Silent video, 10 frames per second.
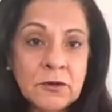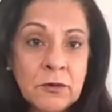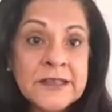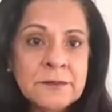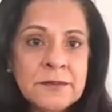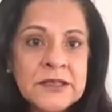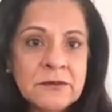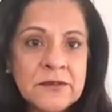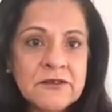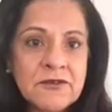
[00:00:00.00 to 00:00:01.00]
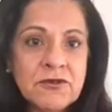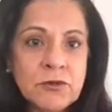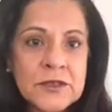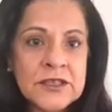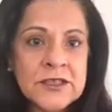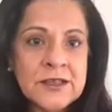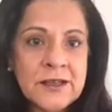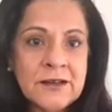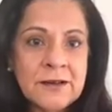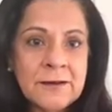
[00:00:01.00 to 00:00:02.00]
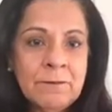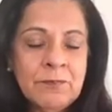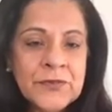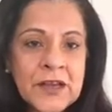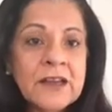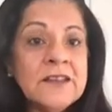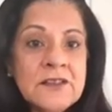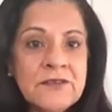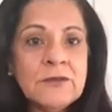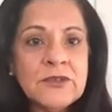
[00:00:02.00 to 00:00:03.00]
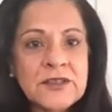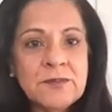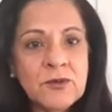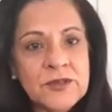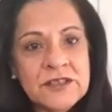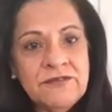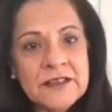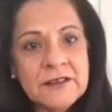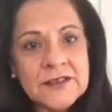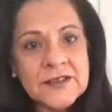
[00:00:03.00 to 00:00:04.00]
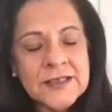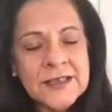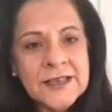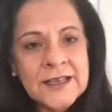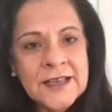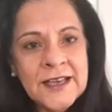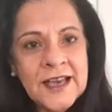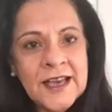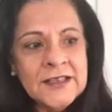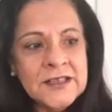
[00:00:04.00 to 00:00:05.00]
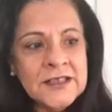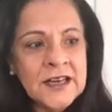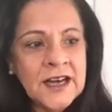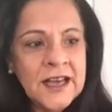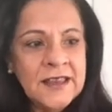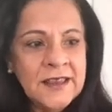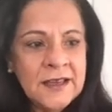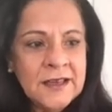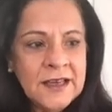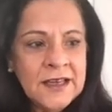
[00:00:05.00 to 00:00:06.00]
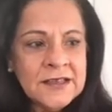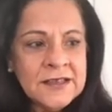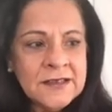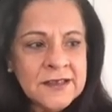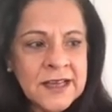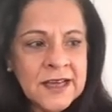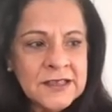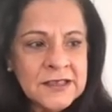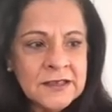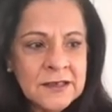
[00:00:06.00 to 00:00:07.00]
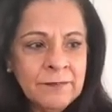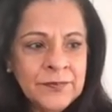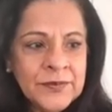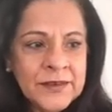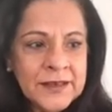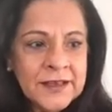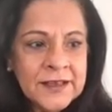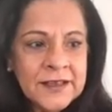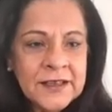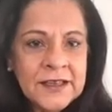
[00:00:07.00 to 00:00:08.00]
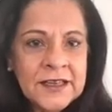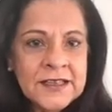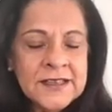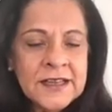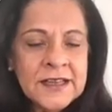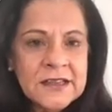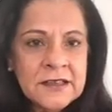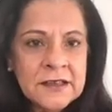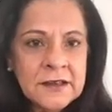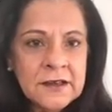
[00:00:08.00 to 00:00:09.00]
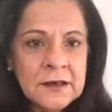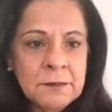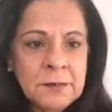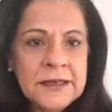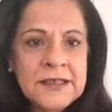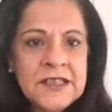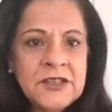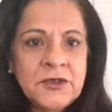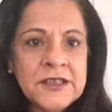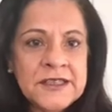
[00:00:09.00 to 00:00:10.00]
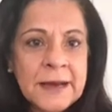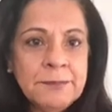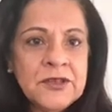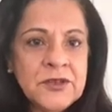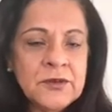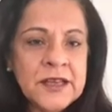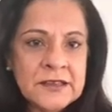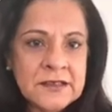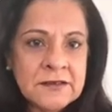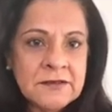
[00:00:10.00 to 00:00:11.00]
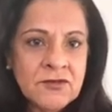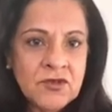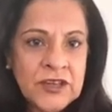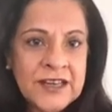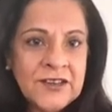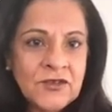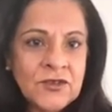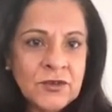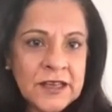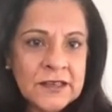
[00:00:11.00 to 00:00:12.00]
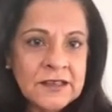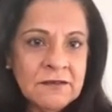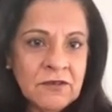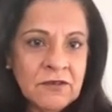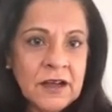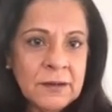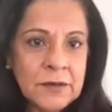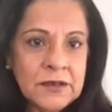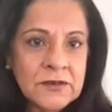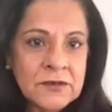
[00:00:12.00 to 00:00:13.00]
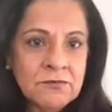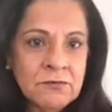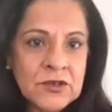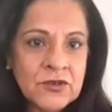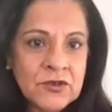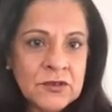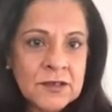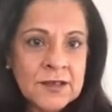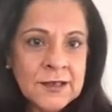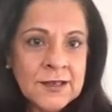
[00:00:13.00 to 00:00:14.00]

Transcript: quite a bit of the control still in. Others found it more difficult. And I think it's that it's that ability to adapt to that change, to that environment, which